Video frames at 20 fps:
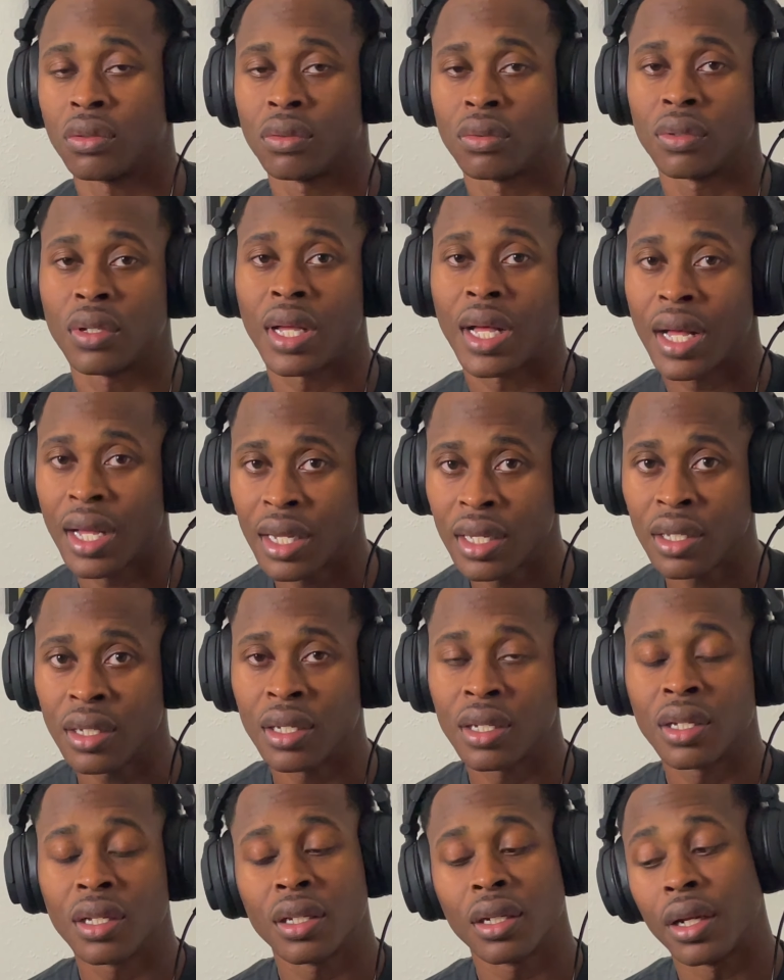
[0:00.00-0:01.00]
Alright?
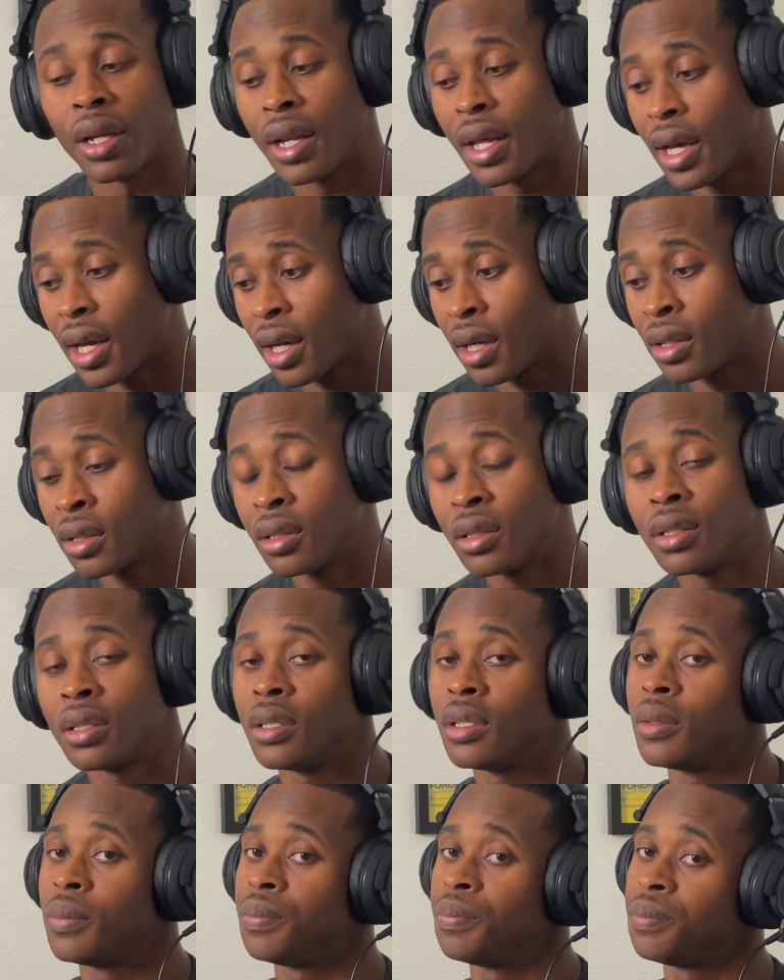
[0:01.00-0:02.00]
Now,
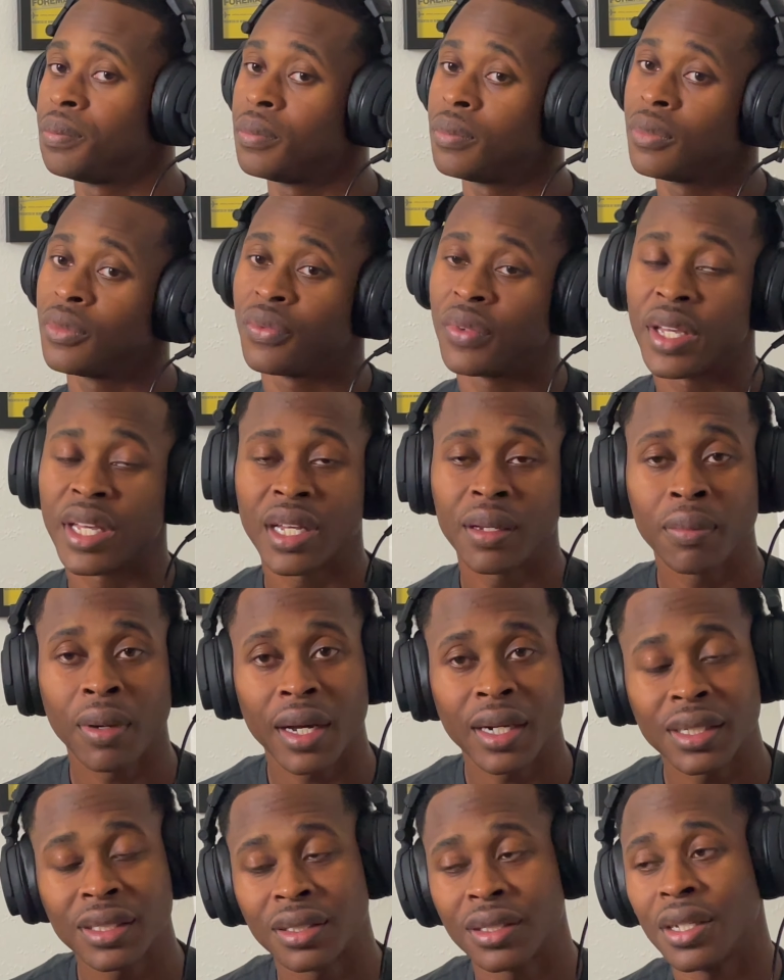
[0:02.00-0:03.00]

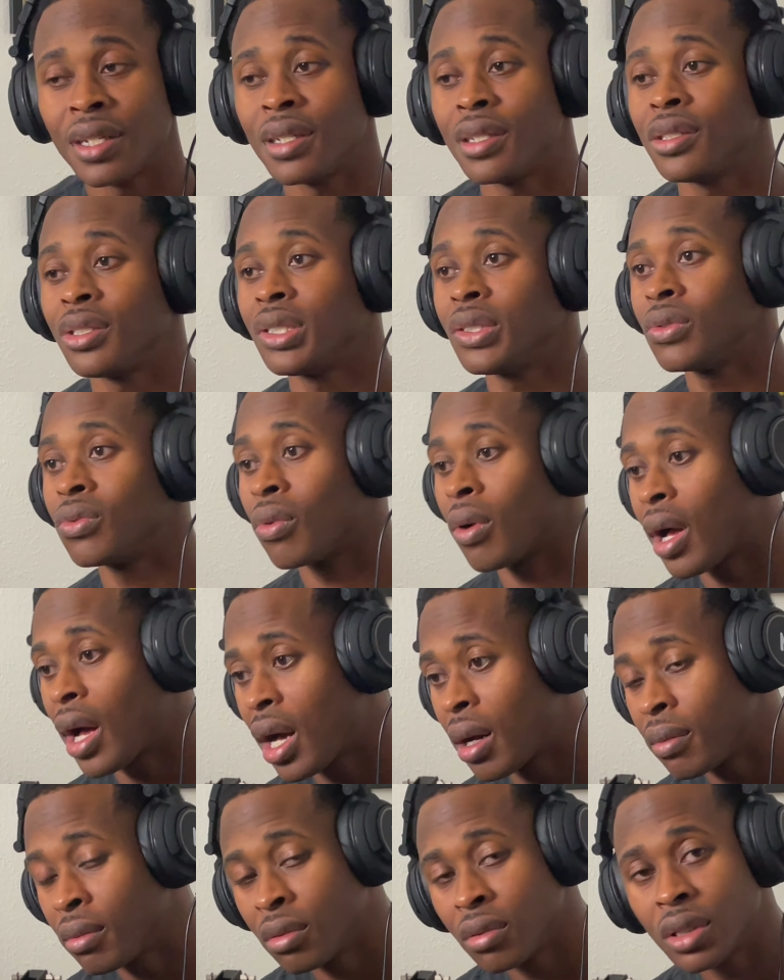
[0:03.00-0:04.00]
everybody saying it's a
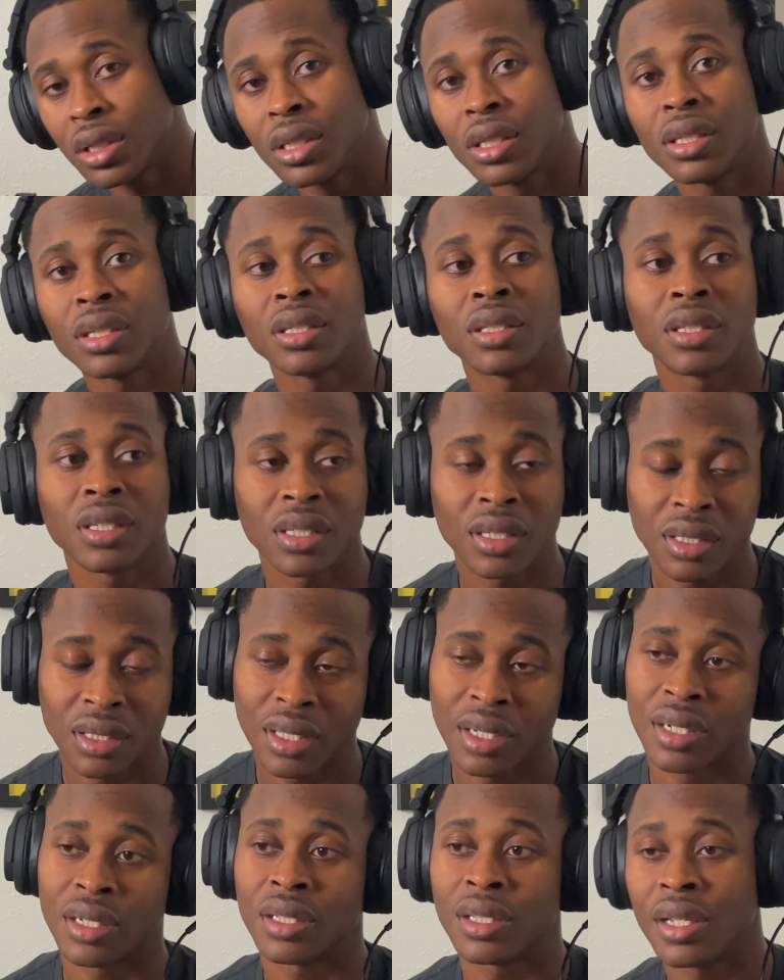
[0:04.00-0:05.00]
robbery, is this,
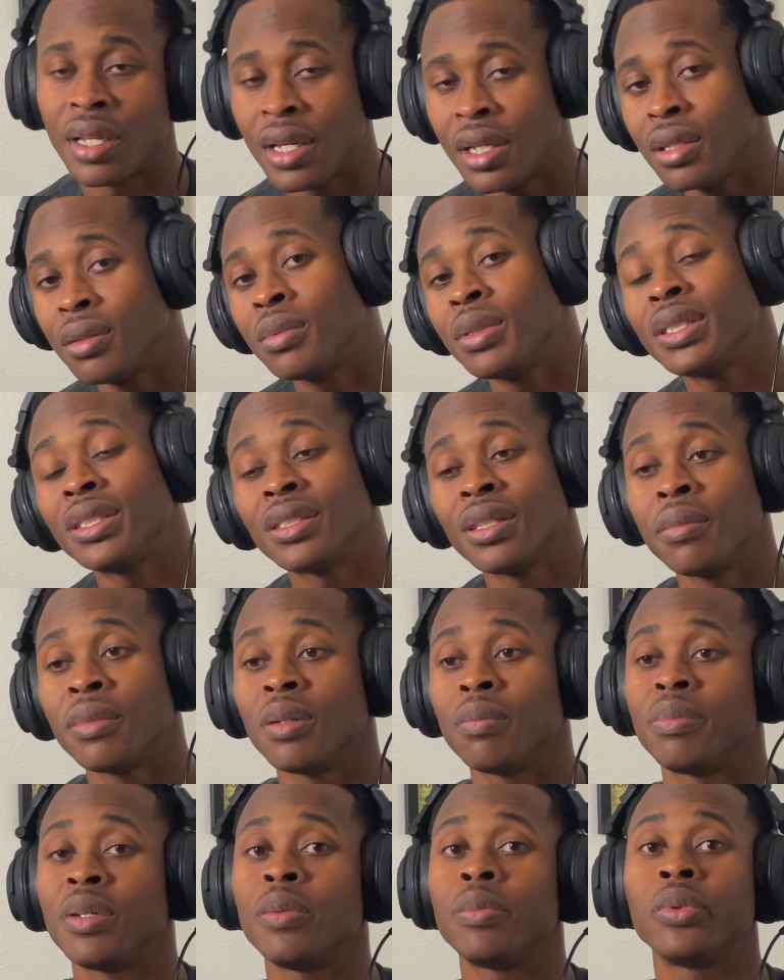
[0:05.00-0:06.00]
and that. I mean, some of
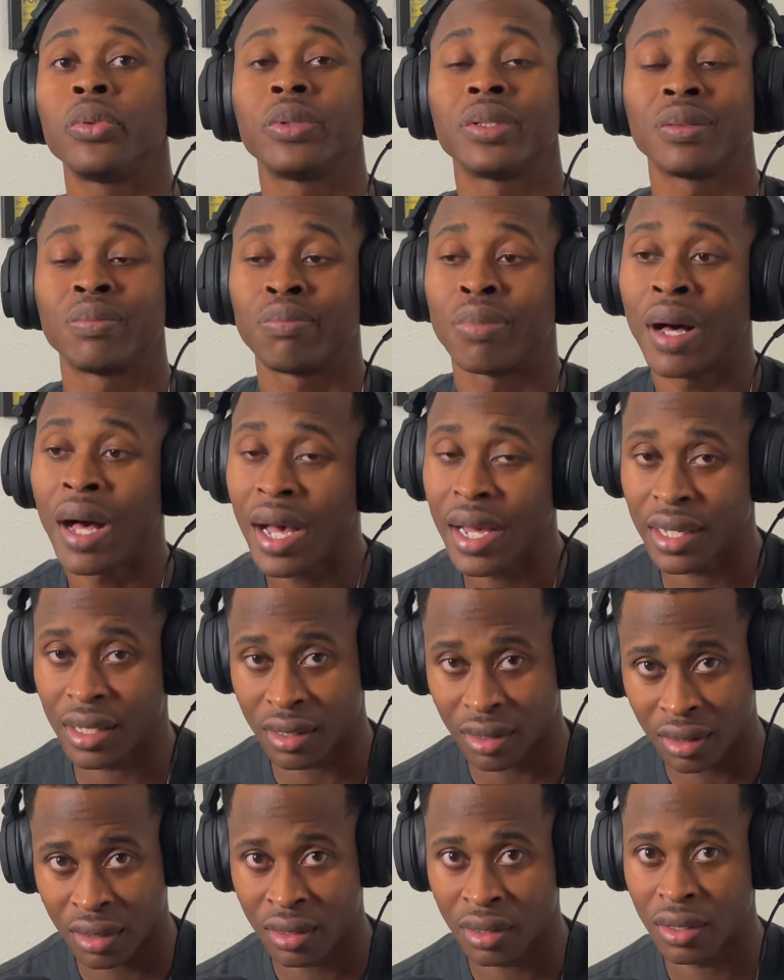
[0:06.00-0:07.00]
the people is
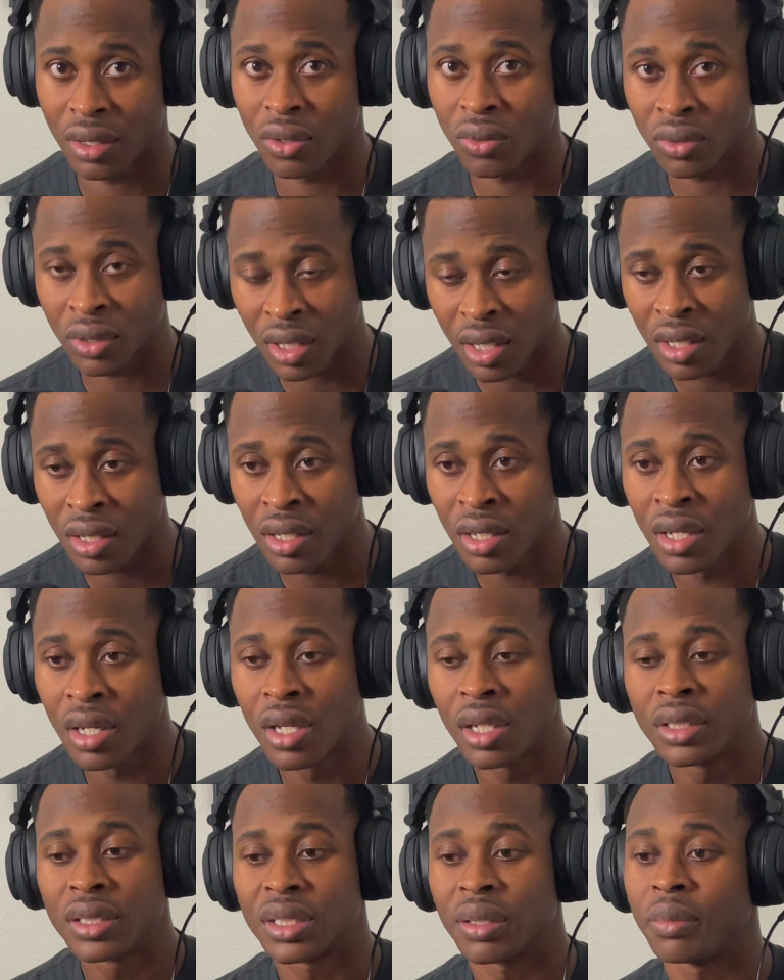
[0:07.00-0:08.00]
biased, okay?
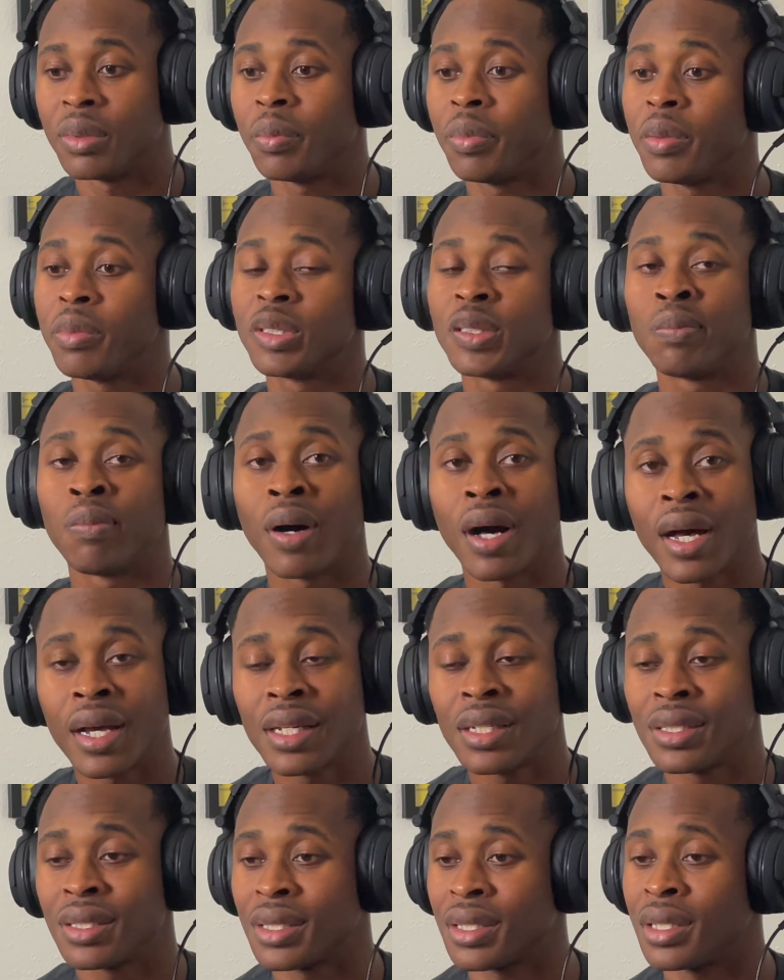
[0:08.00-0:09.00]
Some of the people is
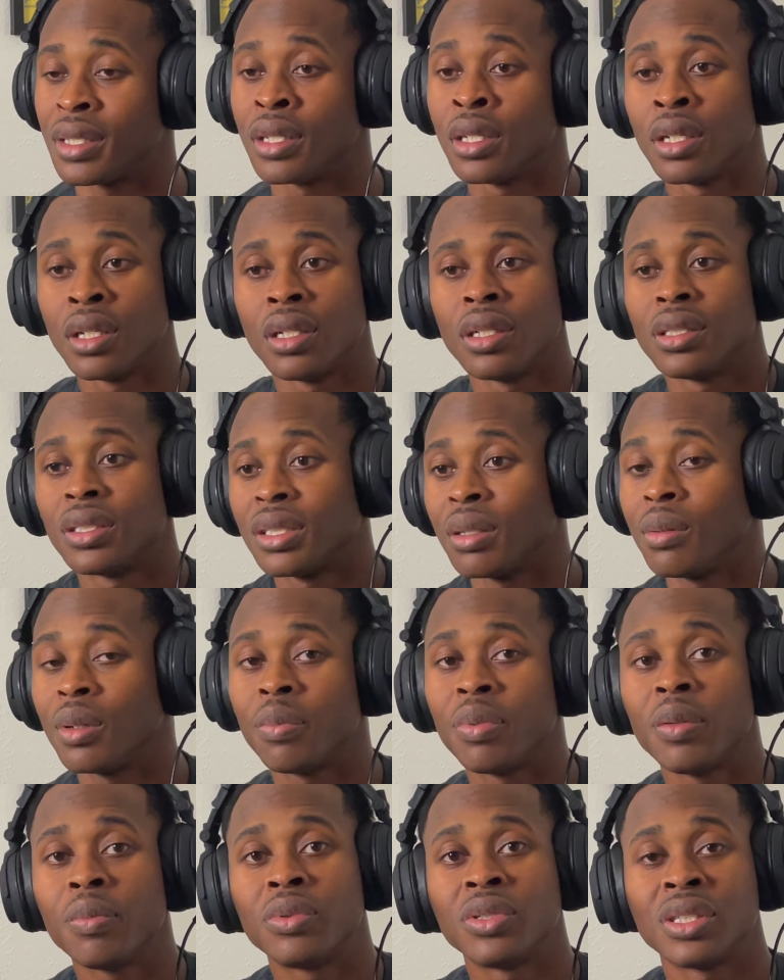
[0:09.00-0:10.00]
biased, and some of the
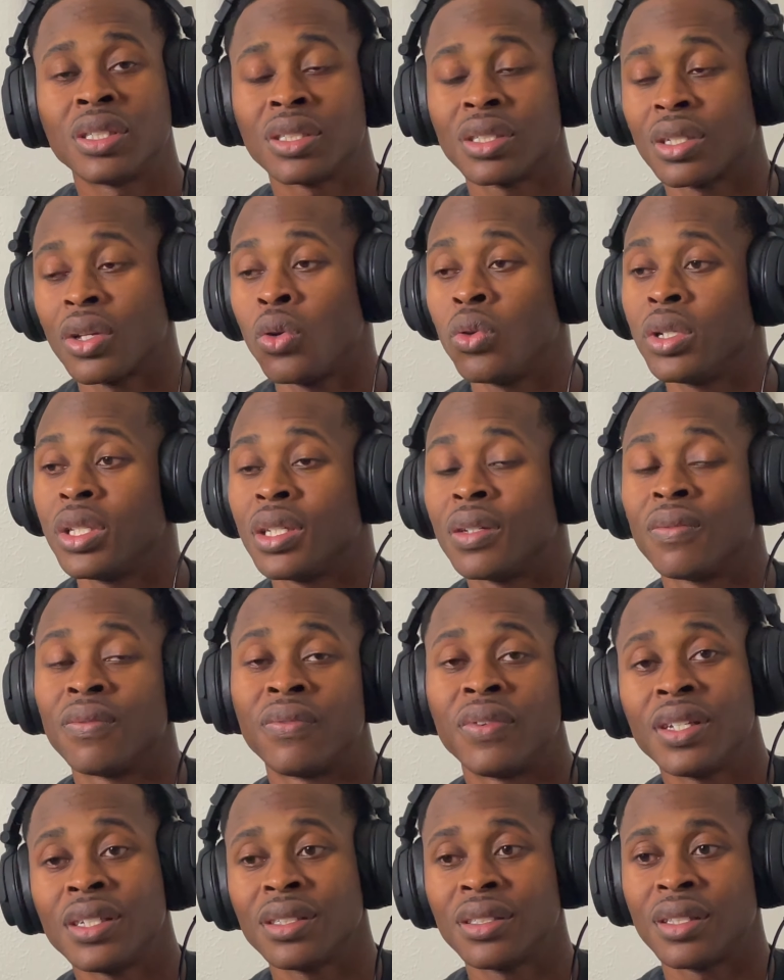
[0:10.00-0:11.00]
people just only
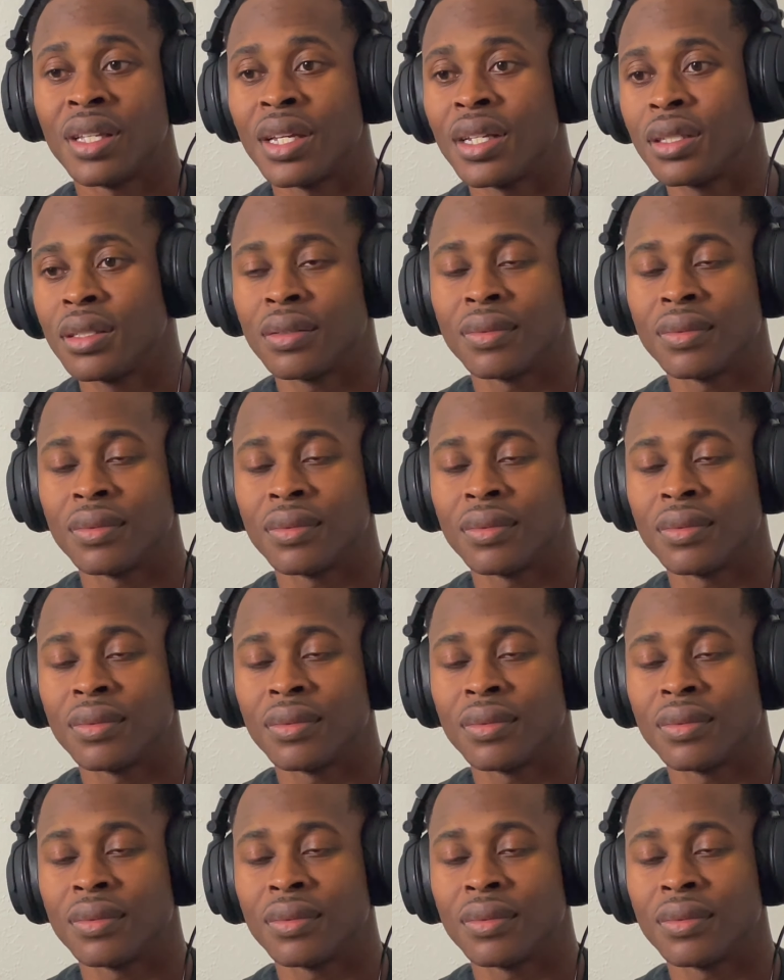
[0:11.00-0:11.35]
convinced that